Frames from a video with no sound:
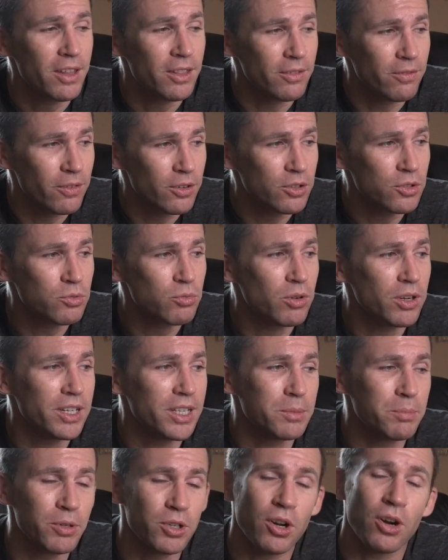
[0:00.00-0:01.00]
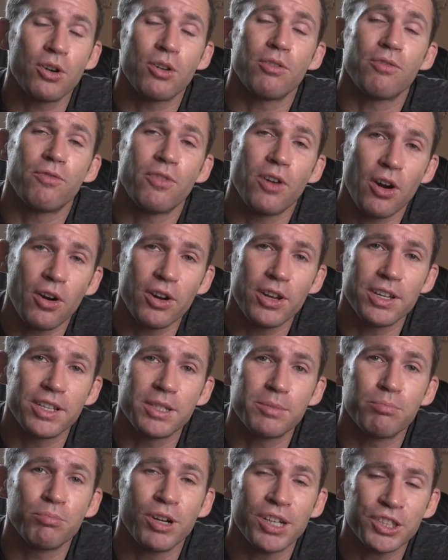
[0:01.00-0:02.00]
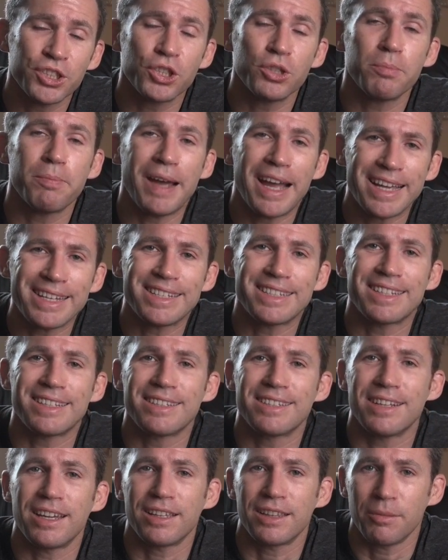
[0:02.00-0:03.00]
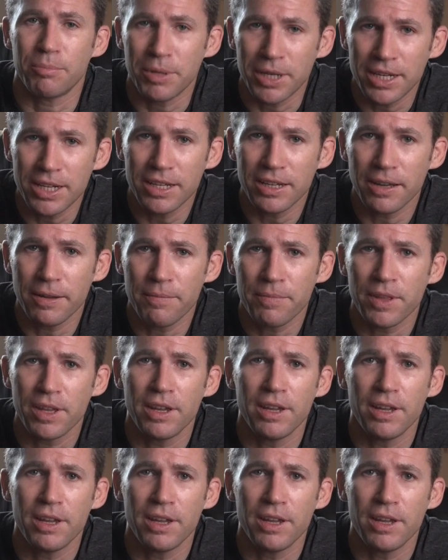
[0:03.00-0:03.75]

The first one is Bernardo Faria's Pressure Passing Encyclopedia.